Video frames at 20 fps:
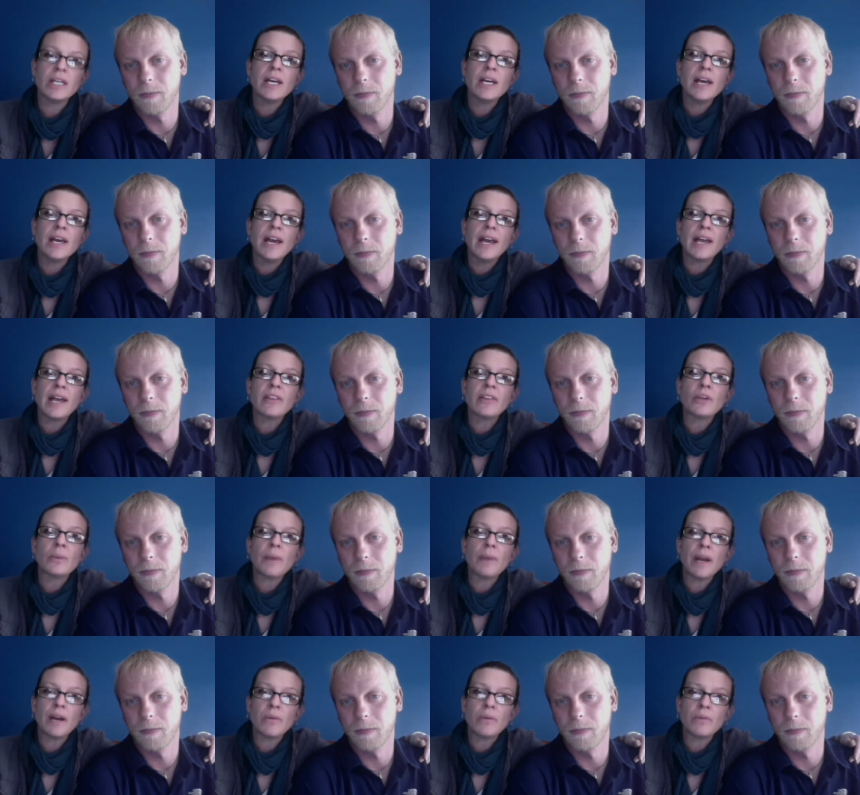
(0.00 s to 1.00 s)
Speaker 1: and they're
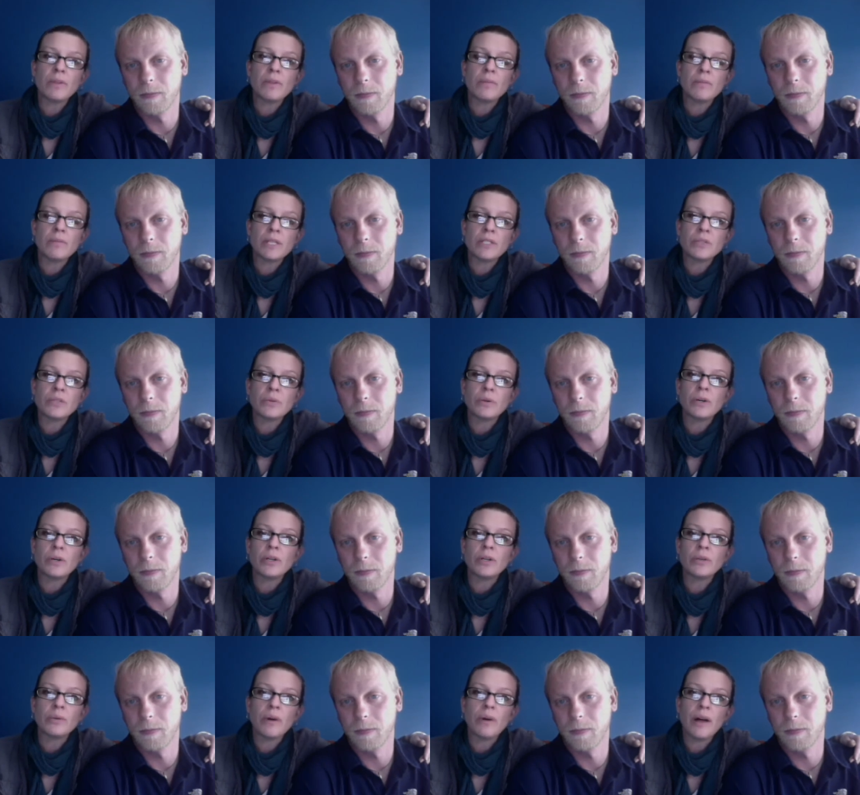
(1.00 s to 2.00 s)
paired with a mentor who
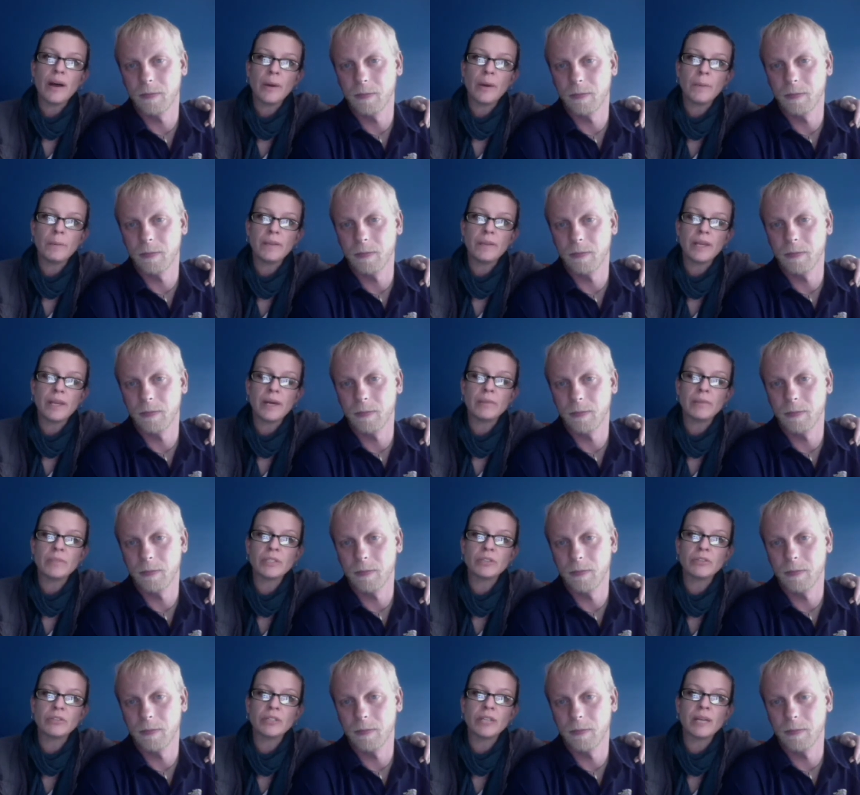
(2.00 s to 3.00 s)
will help them to
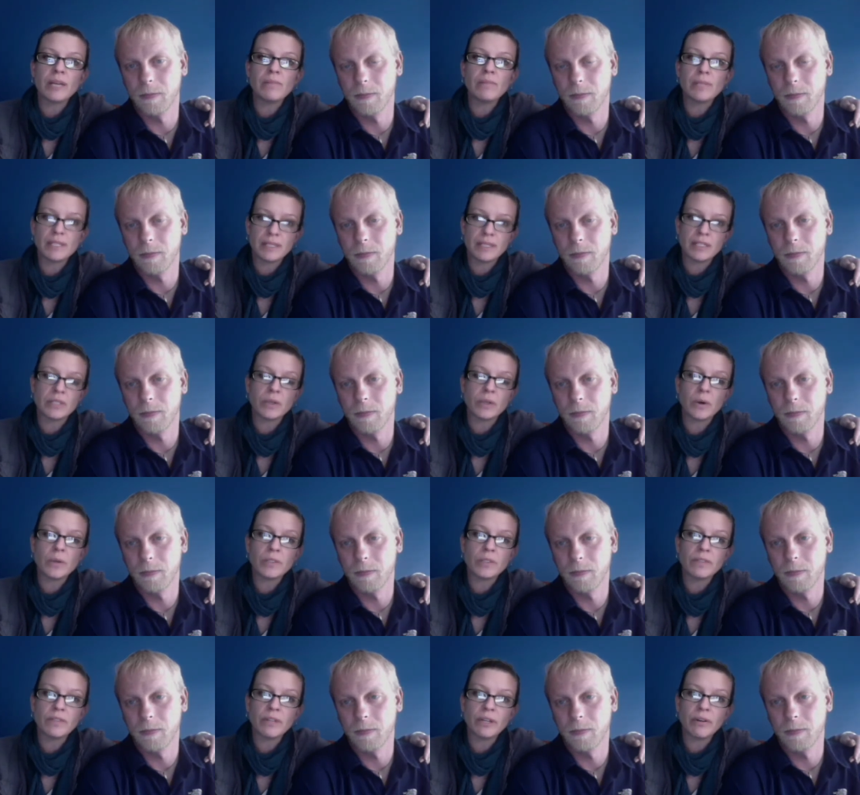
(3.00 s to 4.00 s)
create business goals of
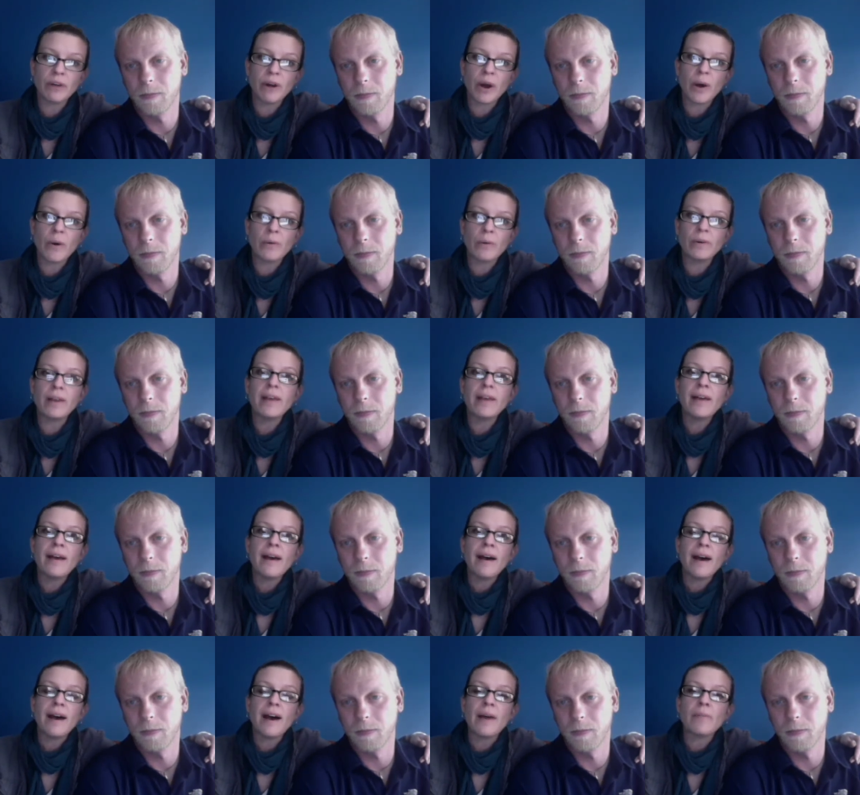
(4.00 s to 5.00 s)
their own,
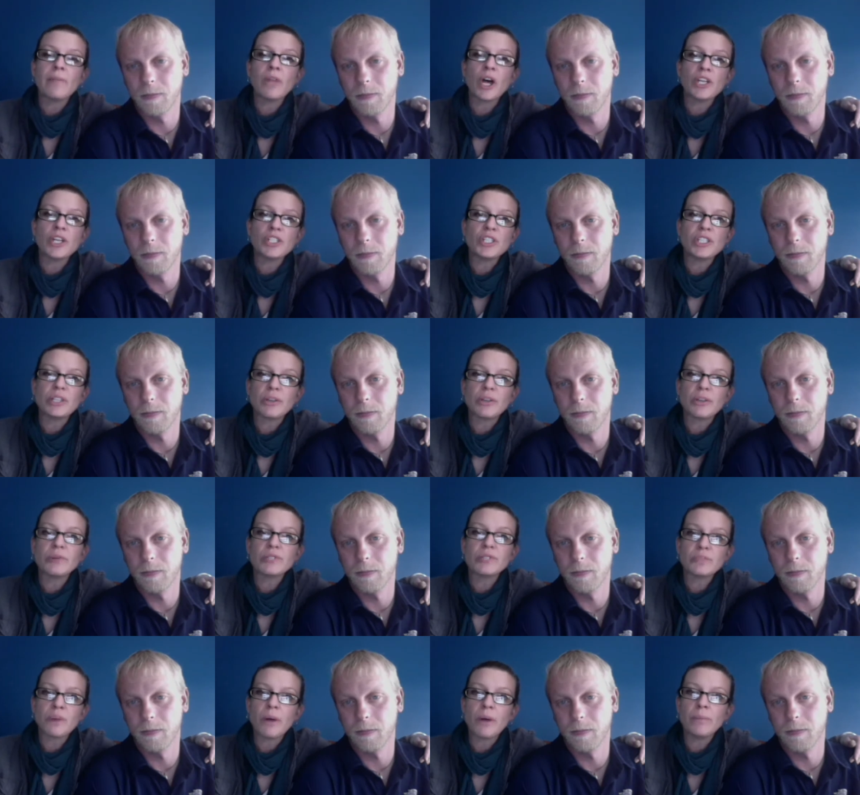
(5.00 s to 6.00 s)
um, launching their own
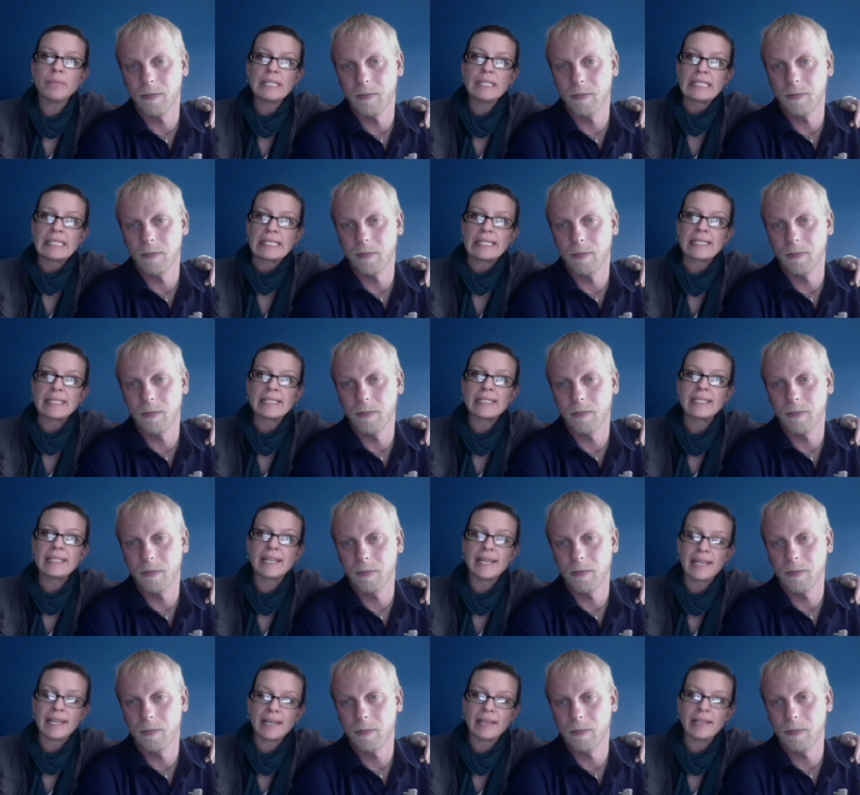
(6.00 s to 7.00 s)
small business
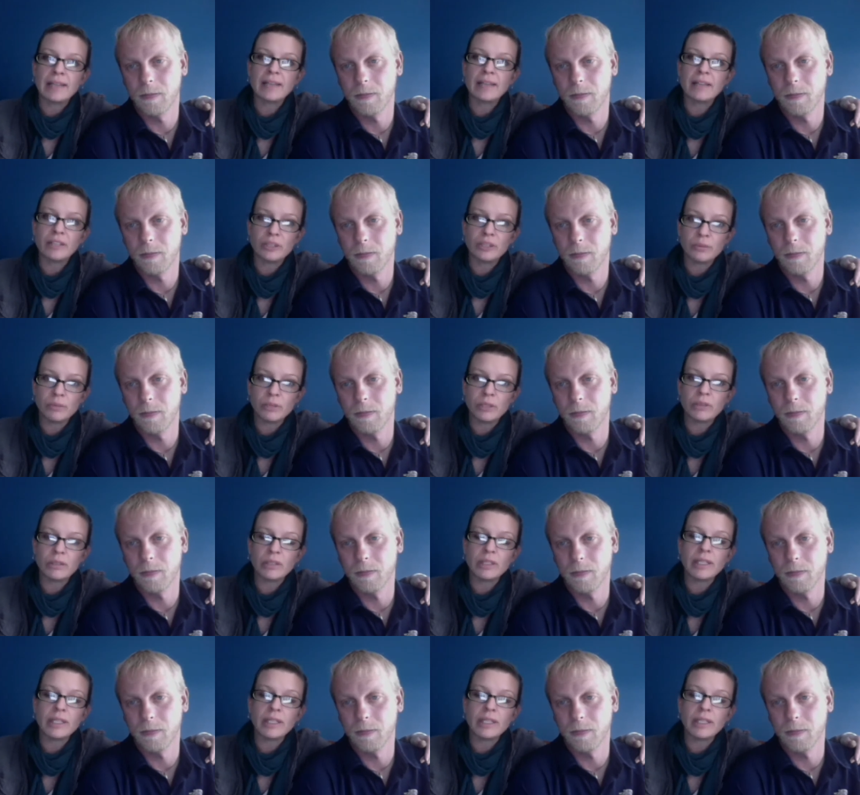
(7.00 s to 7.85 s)
in the community.